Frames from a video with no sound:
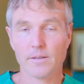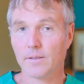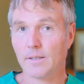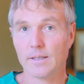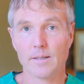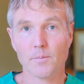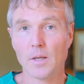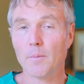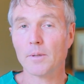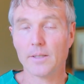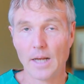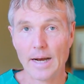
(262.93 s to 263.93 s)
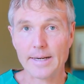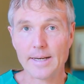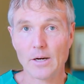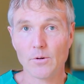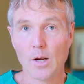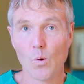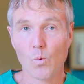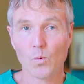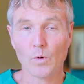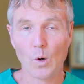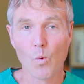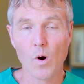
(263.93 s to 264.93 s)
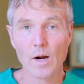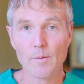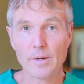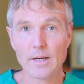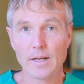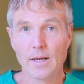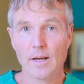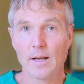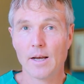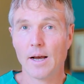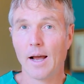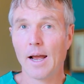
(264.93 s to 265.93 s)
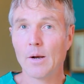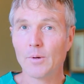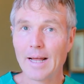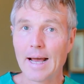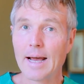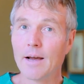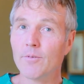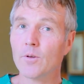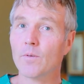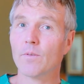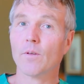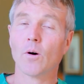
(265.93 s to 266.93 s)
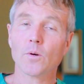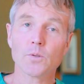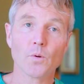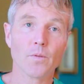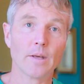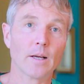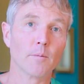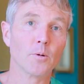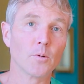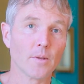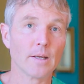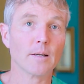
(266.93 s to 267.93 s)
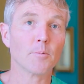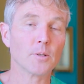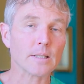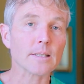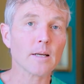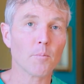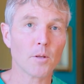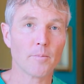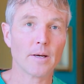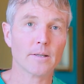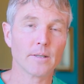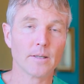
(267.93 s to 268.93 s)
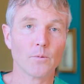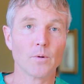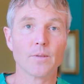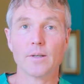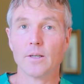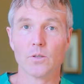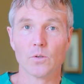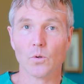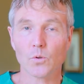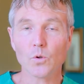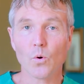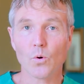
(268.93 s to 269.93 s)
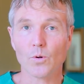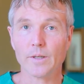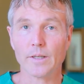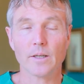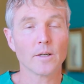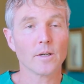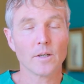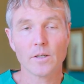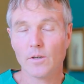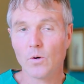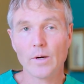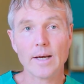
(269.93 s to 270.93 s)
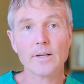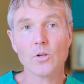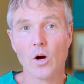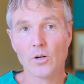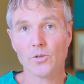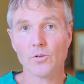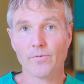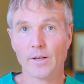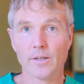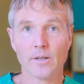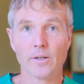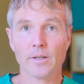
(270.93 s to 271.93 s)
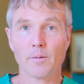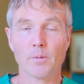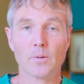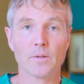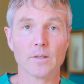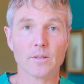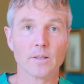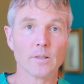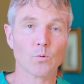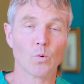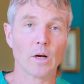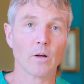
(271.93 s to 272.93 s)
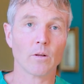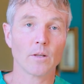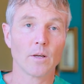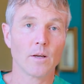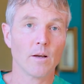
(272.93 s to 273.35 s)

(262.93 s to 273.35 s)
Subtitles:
say, some type of dietary requirement, I would have you also think about supplementing with additional taurine. Go ahead and talk to your veterinarian about this as well.